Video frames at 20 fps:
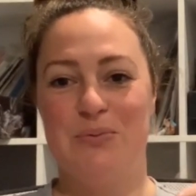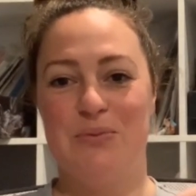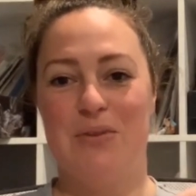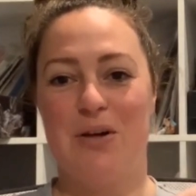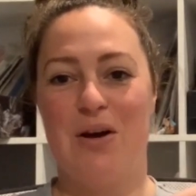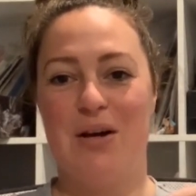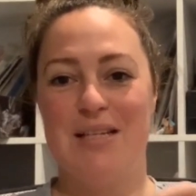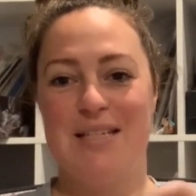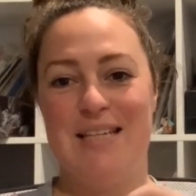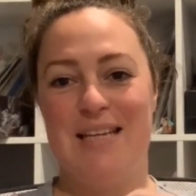
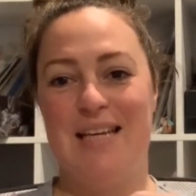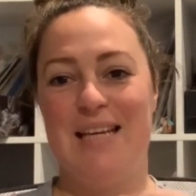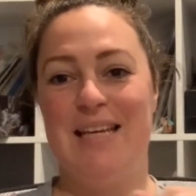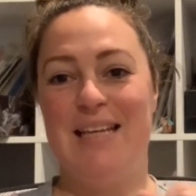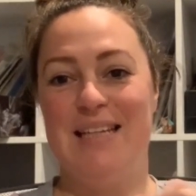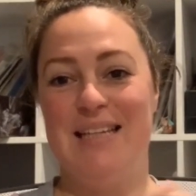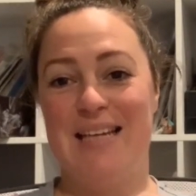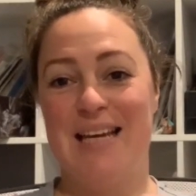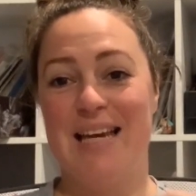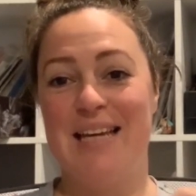high
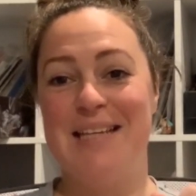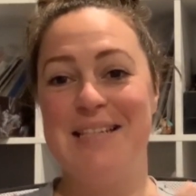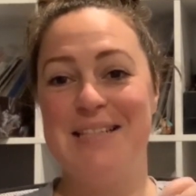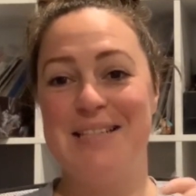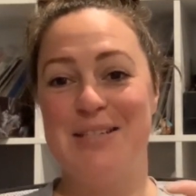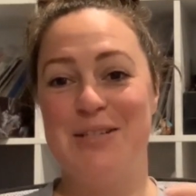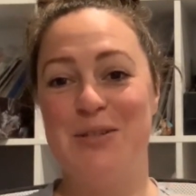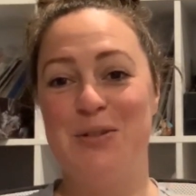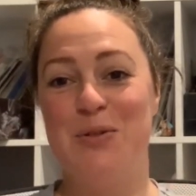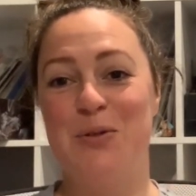tea cakes
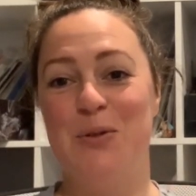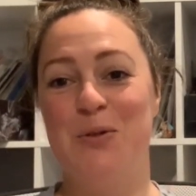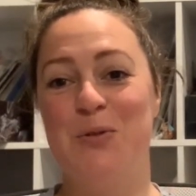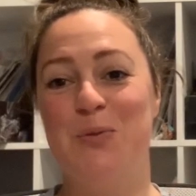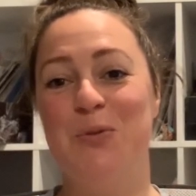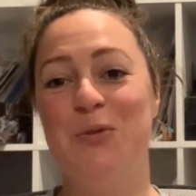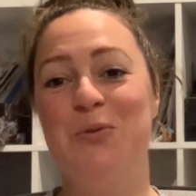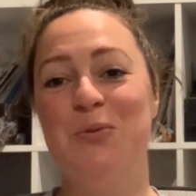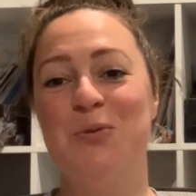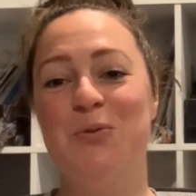and
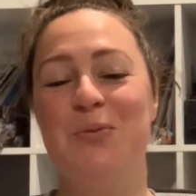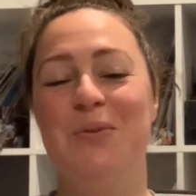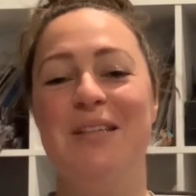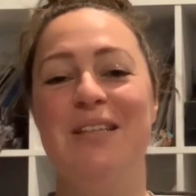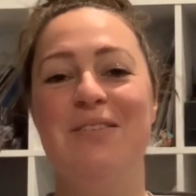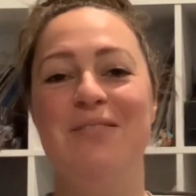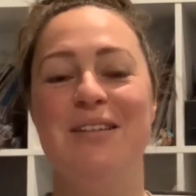desserts, which was really,